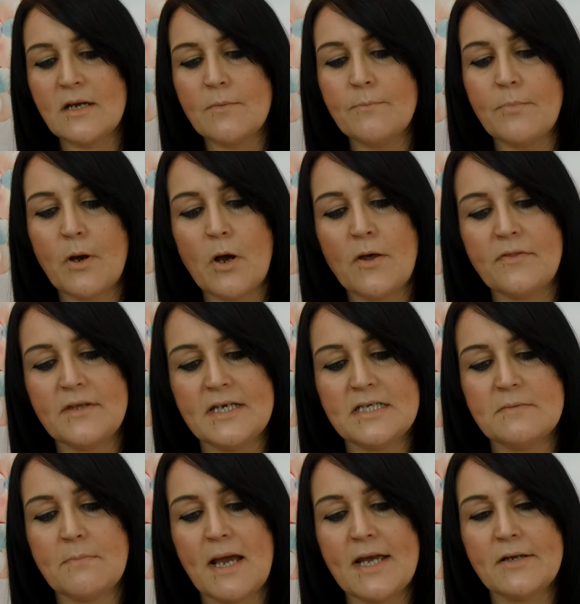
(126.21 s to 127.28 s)
and bought
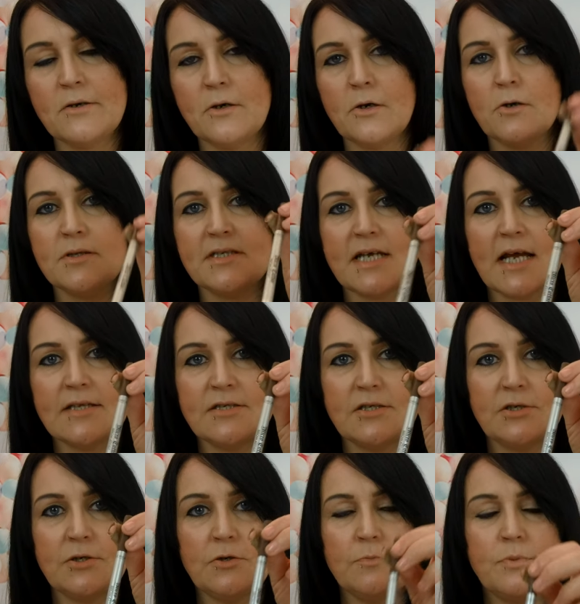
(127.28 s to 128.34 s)
this Micro
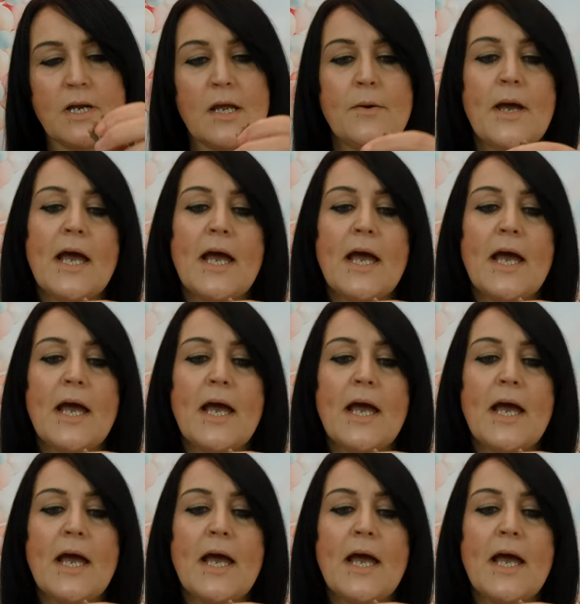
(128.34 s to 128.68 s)
Tattoo Brow